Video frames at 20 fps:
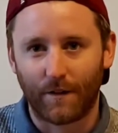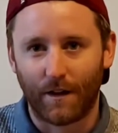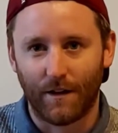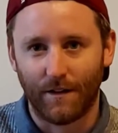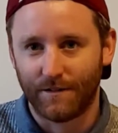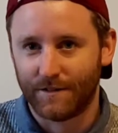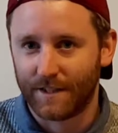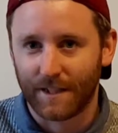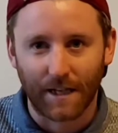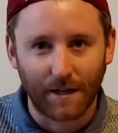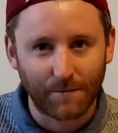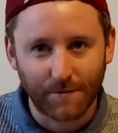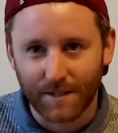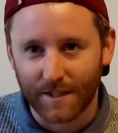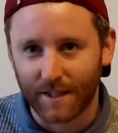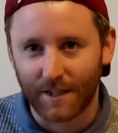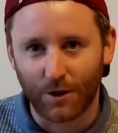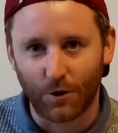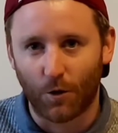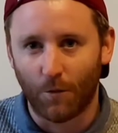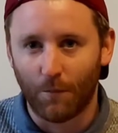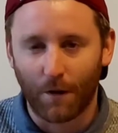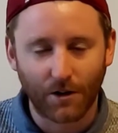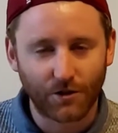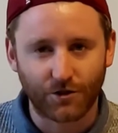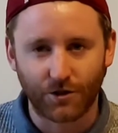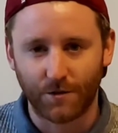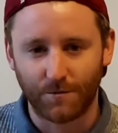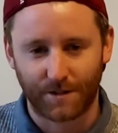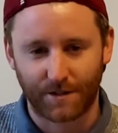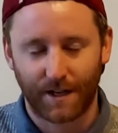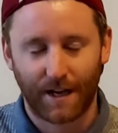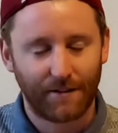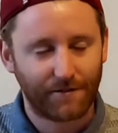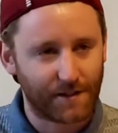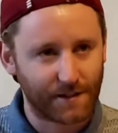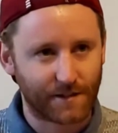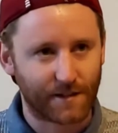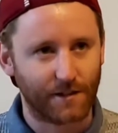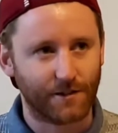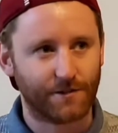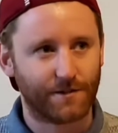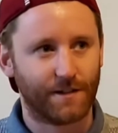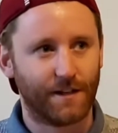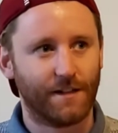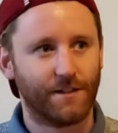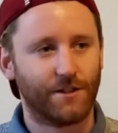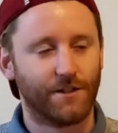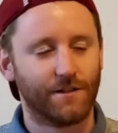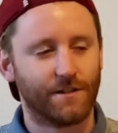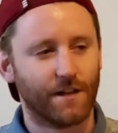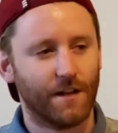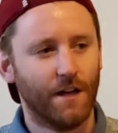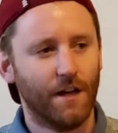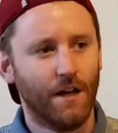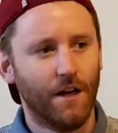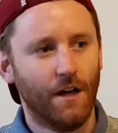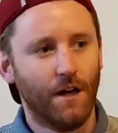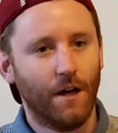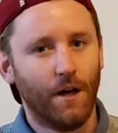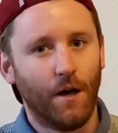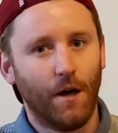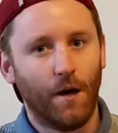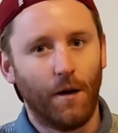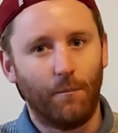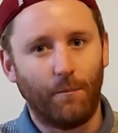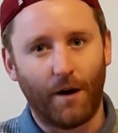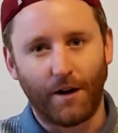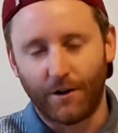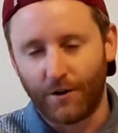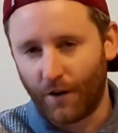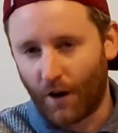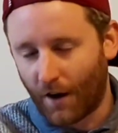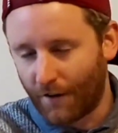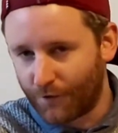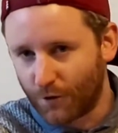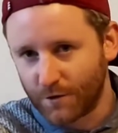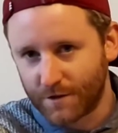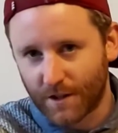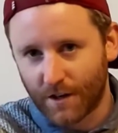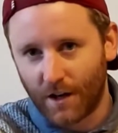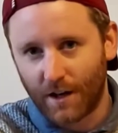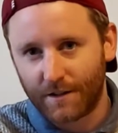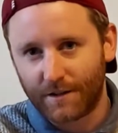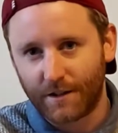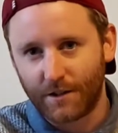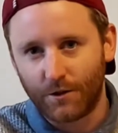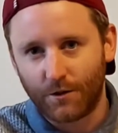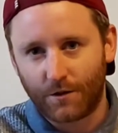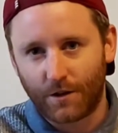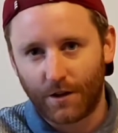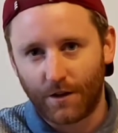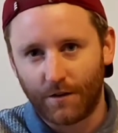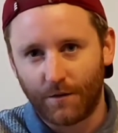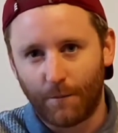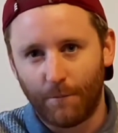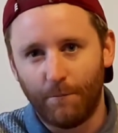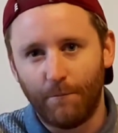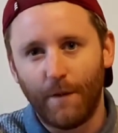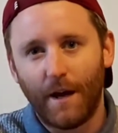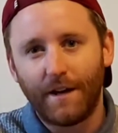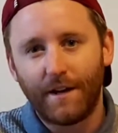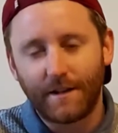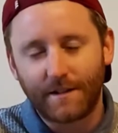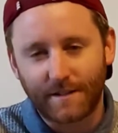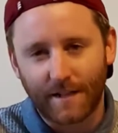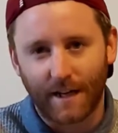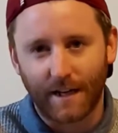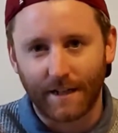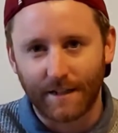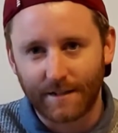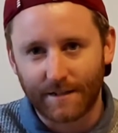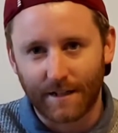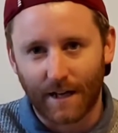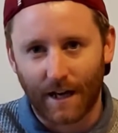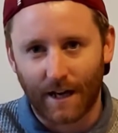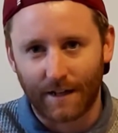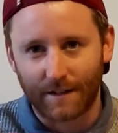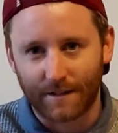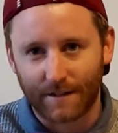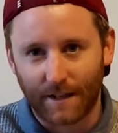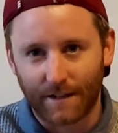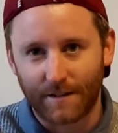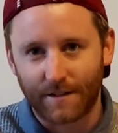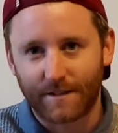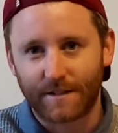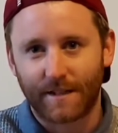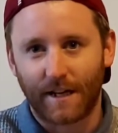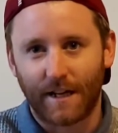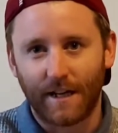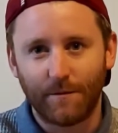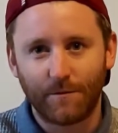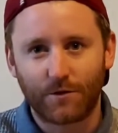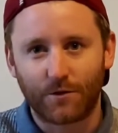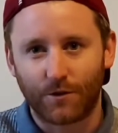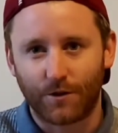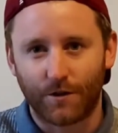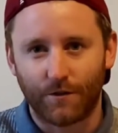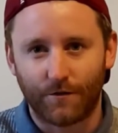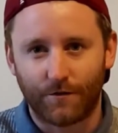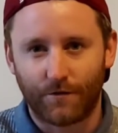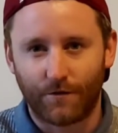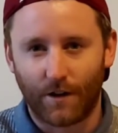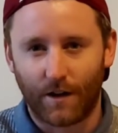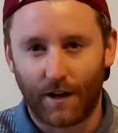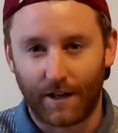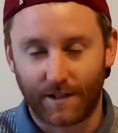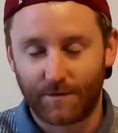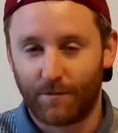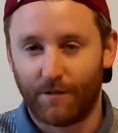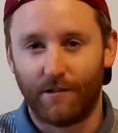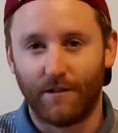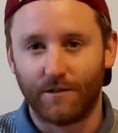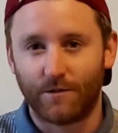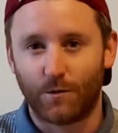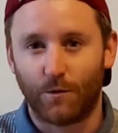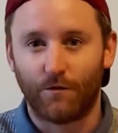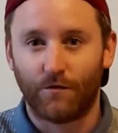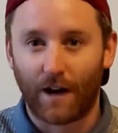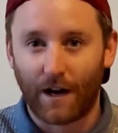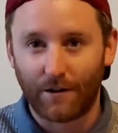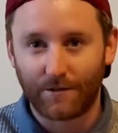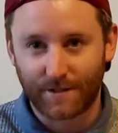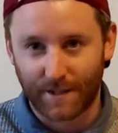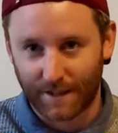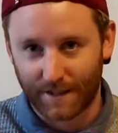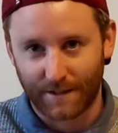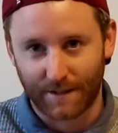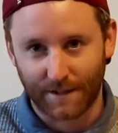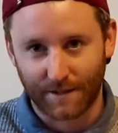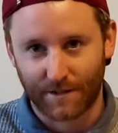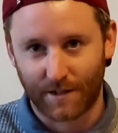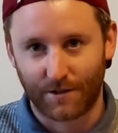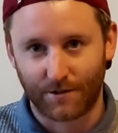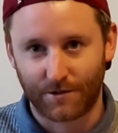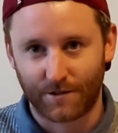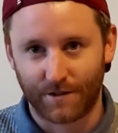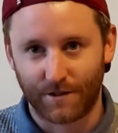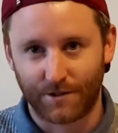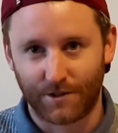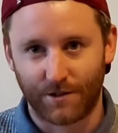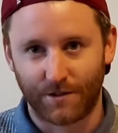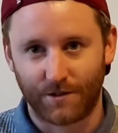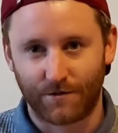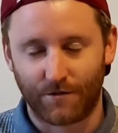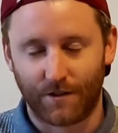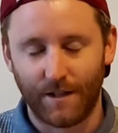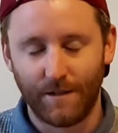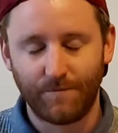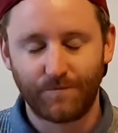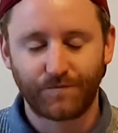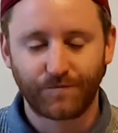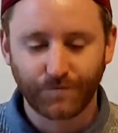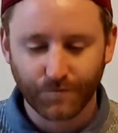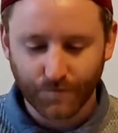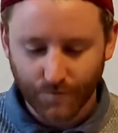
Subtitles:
DMT or mushrooms and have these hallucinations. But I've also heard that you can meditate and get the same sort of experience without taking these hallucinogens, right?